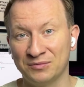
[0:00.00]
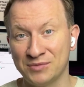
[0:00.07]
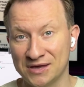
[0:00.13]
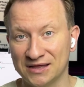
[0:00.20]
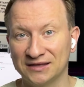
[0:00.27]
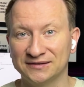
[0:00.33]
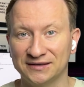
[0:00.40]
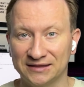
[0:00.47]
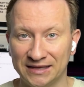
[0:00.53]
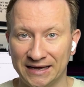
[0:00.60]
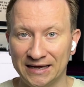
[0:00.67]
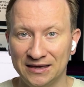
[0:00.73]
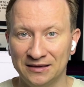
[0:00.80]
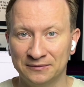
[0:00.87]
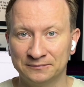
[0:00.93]
minutes a
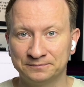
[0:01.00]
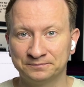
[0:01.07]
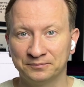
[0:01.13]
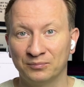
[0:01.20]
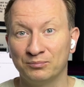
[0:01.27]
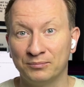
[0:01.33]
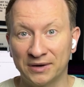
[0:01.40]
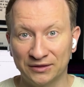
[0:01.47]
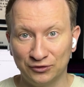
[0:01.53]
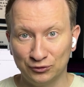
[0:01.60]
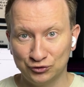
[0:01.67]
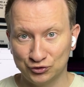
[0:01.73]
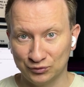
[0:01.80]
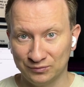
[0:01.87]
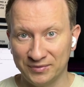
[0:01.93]
day, but you
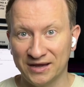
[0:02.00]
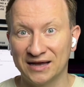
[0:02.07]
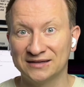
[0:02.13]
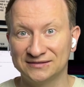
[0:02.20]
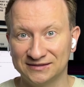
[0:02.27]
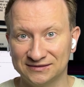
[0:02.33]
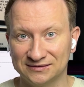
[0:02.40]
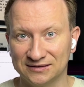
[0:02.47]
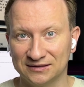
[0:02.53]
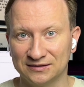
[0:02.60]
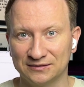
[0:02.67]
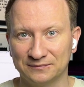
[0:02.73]
should be consistent.